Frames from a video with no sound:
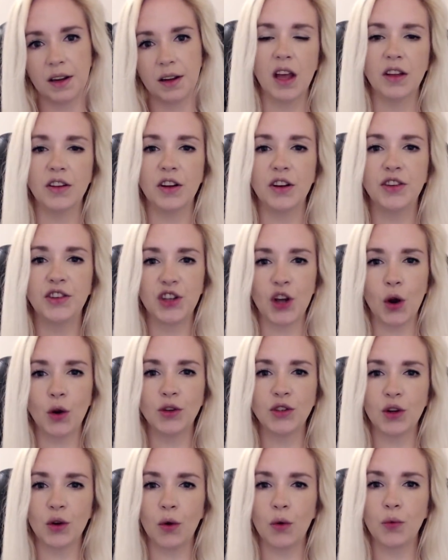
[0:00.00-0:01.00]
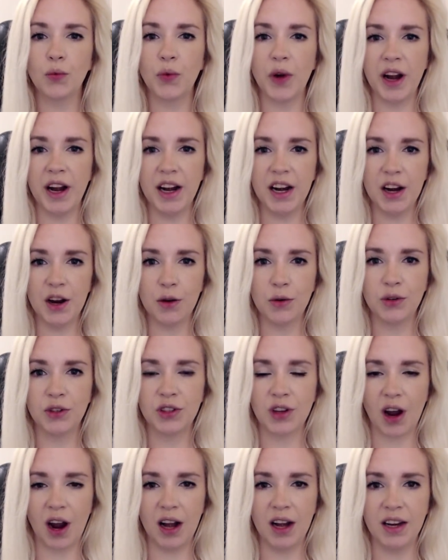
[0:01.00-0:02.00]
The total radio
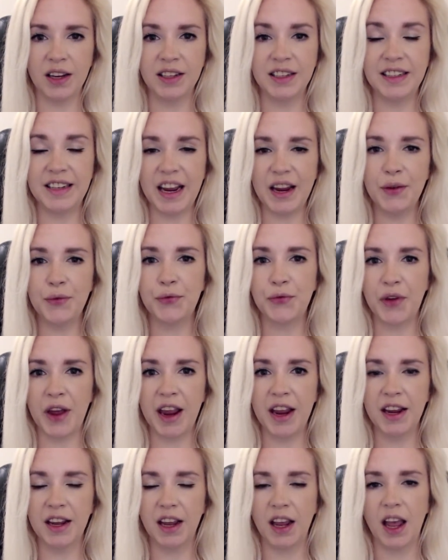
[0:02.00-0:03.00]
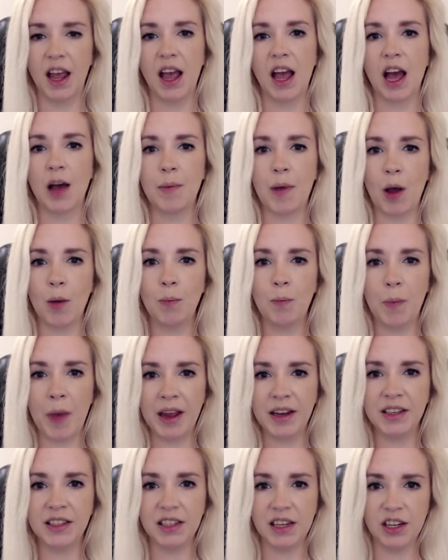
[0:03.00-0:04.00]
silence they fake about
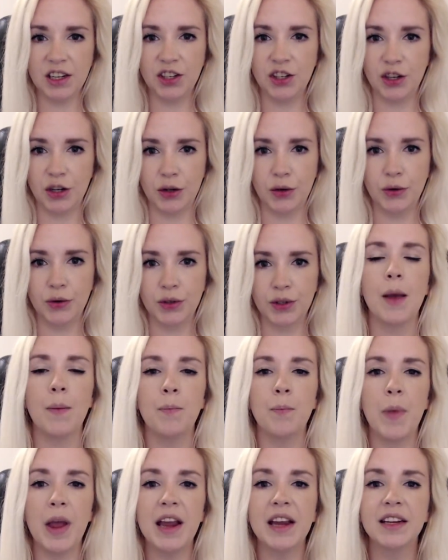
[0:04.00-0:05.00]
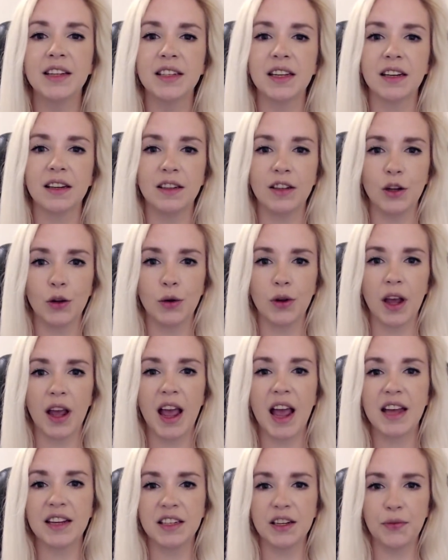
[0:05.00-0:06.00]
men's issues makes it look
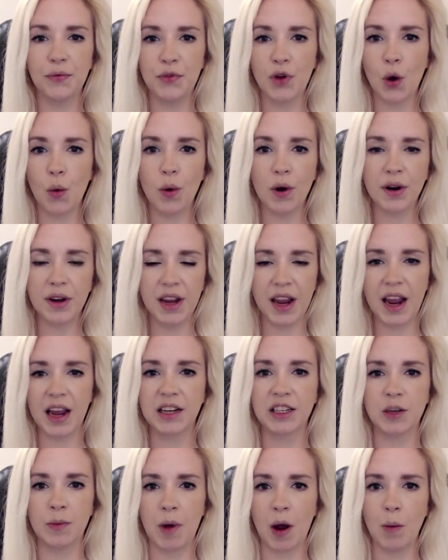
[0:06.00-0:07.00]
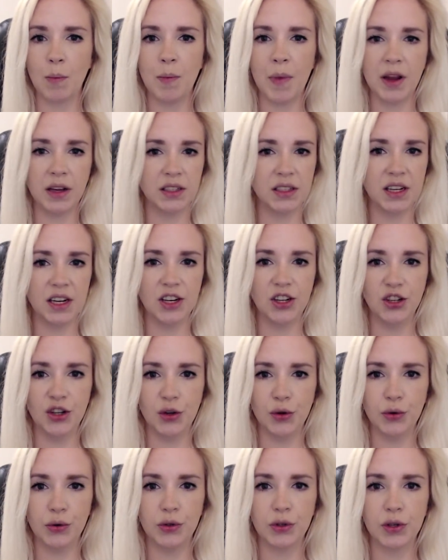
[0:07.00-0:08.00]
as if no one cares about men's
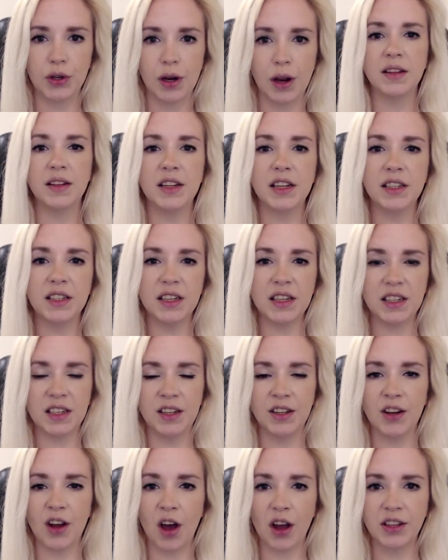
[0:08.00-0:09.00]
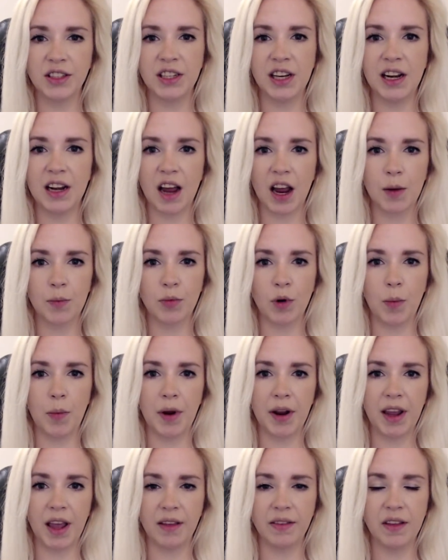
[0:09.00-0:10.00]
issues. This is Nazi-like
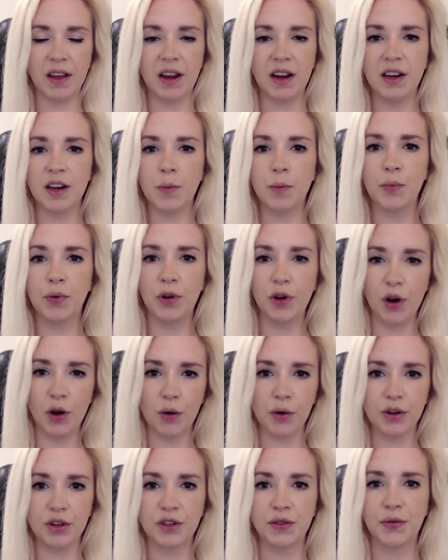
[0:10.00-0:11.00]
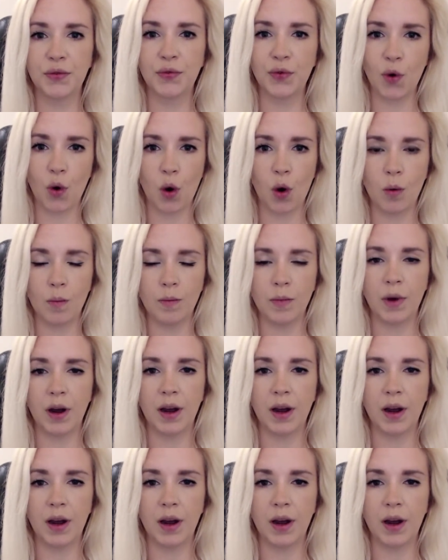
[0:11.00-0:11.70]
propaganda in the purest form.